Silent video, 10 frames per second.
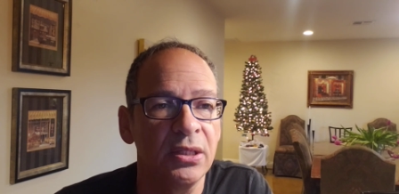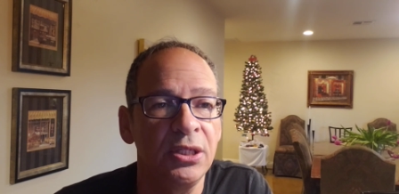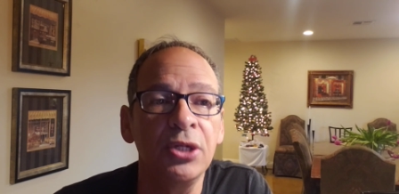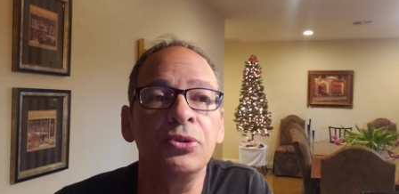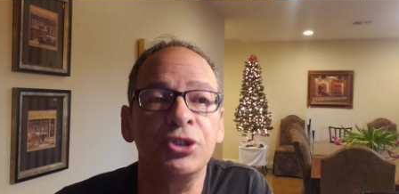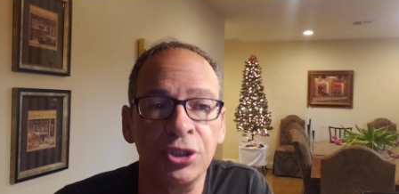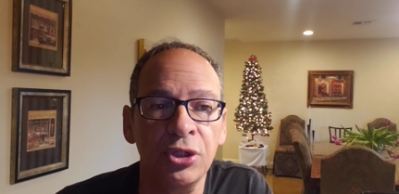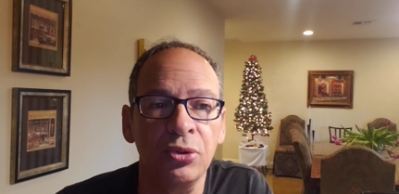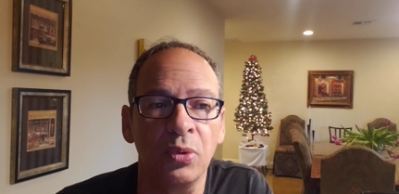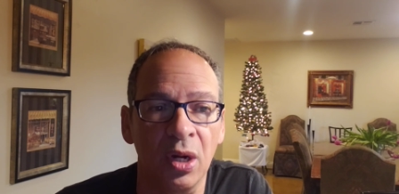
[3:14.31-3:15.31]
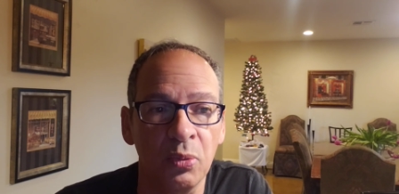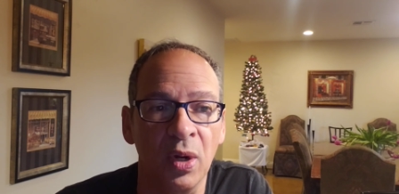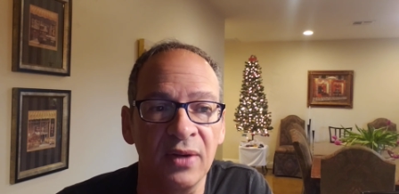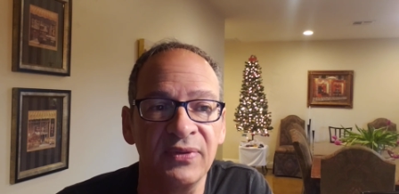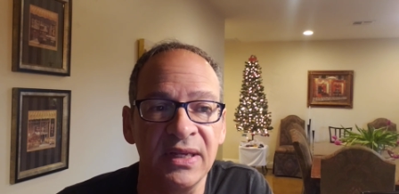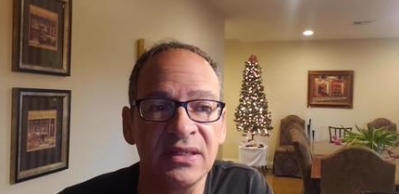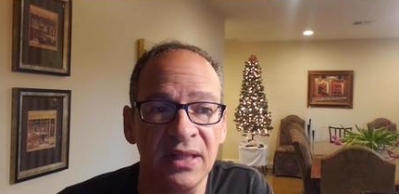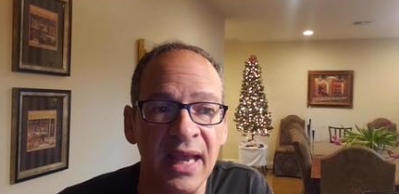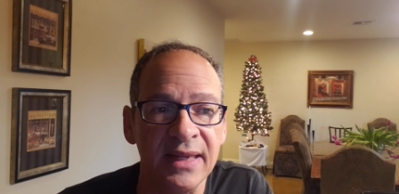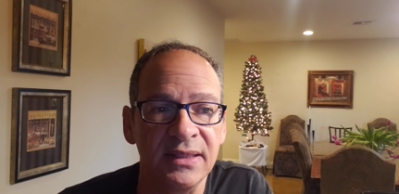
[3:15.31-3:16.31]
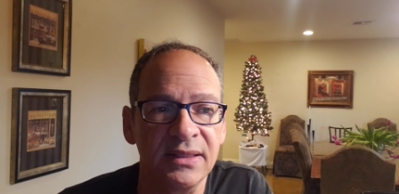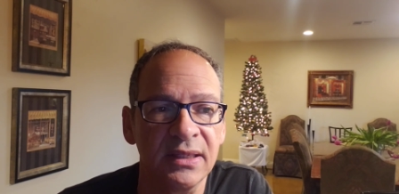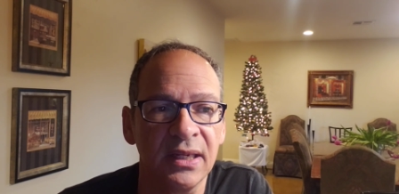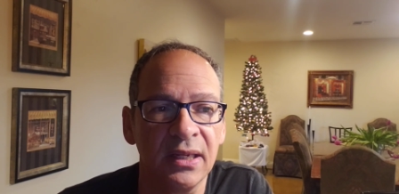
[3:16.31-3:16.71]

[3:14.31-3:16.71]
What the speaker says: You too are one of these lights.